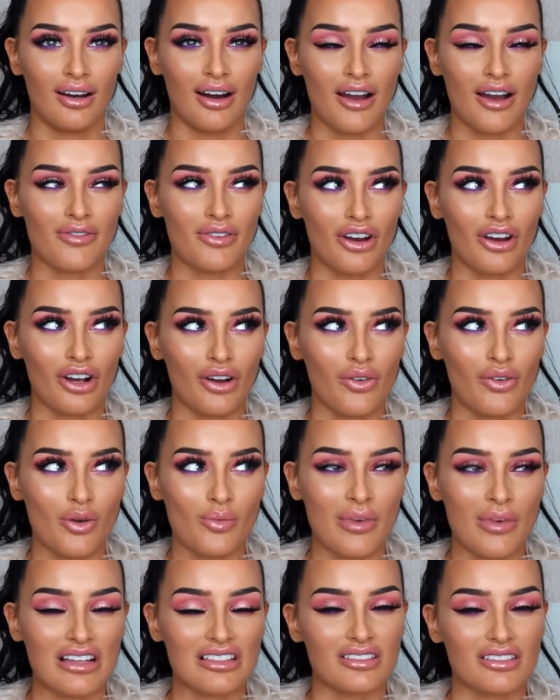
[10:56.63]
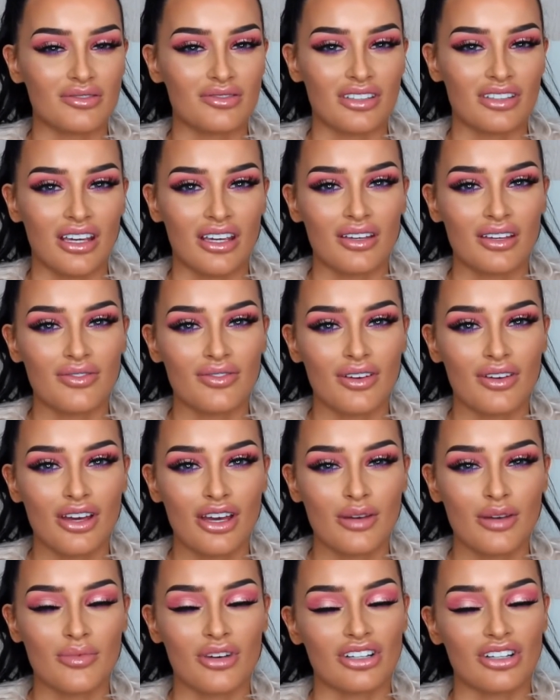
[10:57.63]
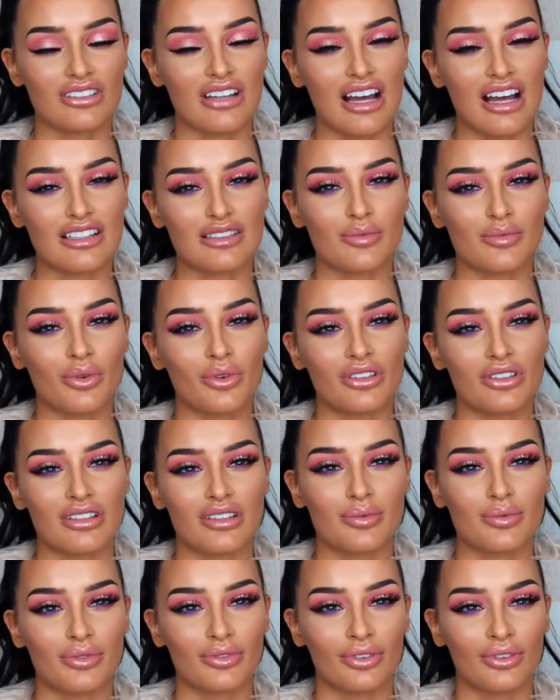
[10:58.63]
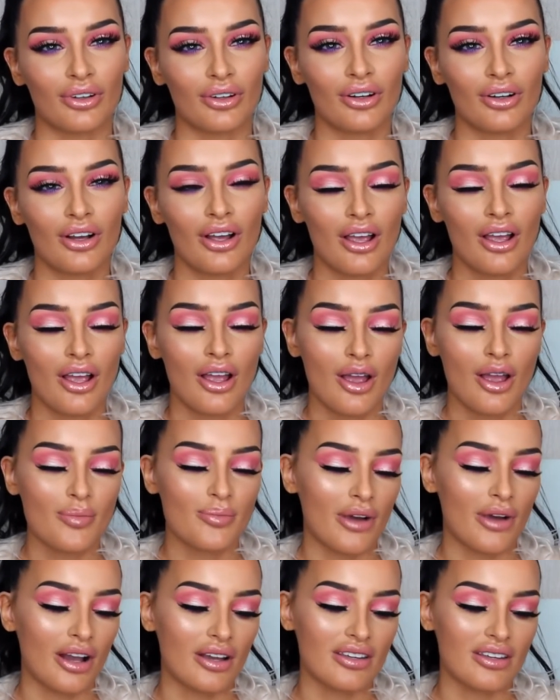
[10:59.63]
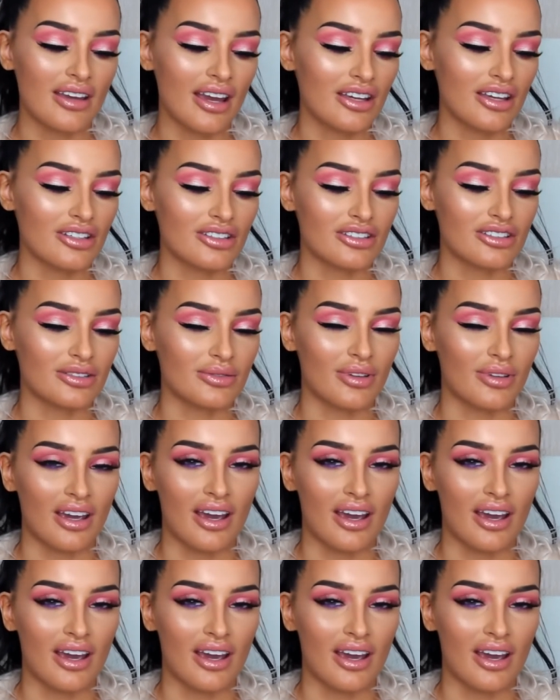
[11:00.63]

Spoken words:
I feel like I've got massive teeth because I had smaller teeth before. But you get used to